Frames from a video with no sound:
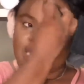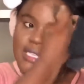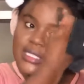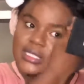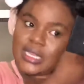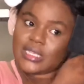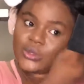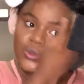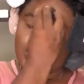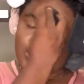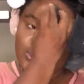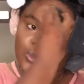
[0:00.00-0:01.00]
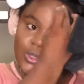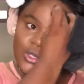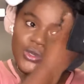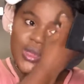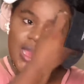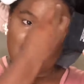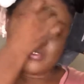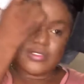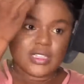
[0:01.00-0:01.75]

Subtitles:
start with what you have.